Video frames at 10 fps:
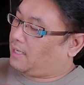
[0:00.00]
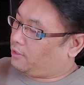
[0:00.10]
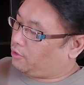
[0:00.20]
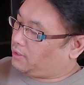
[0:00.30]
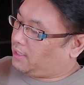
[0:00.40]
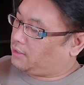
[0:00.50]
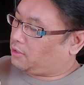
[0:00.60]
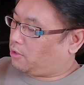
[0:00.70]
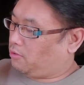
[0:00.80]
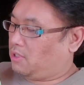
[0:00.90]
I don't think
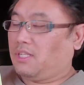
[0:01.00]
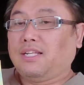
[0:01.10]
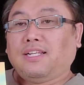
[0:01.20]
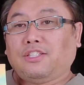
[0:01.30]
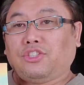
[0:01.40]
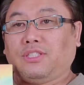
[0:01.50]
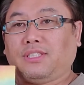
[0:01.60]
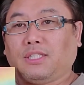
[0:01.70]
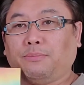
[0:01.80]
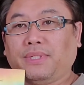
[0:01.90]
so. She
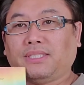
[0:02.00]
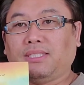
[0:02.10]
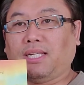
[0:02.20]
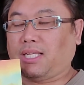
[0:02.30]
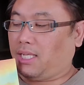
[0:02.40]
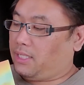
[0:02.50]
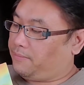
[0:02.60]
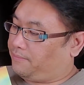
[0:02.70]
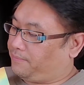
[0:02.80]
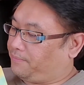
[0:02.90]
still miss Nicky.
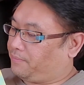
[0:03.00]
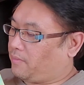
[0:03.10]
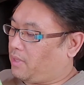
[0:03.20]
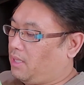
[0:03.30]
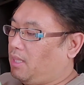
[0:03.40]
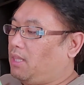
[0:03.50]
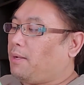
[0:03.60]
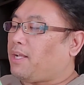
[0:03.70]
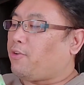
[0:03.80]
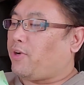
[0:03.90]

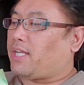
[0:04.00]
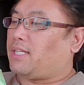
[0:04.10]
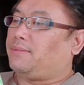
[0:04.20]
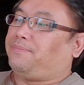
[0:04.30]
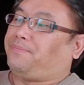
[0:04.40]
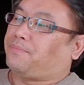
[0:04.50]
The cricket.